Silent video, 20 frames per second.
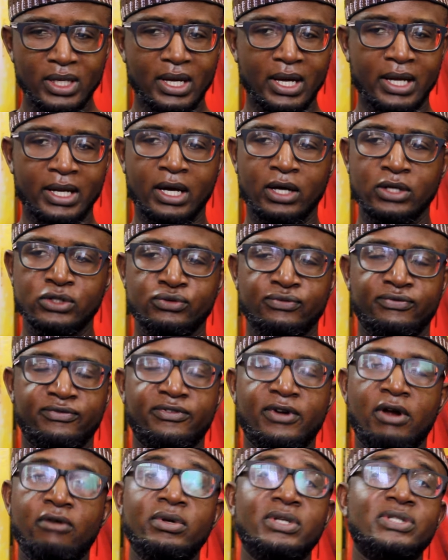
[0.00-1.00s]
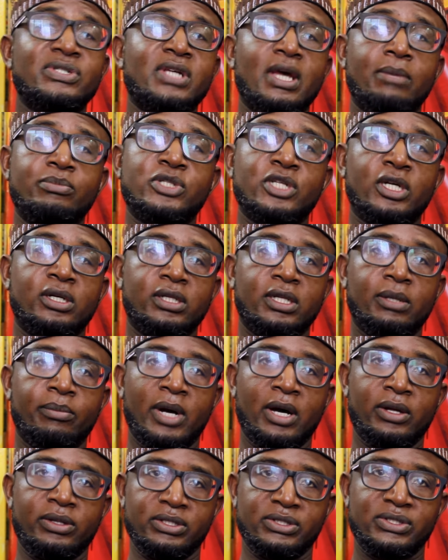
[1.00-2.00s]
And I was very skeptical
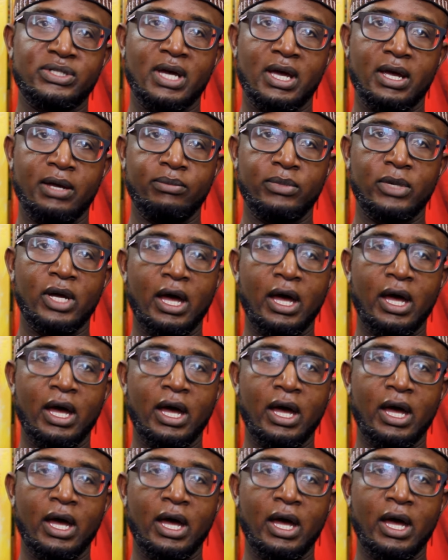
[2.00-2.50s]
about the time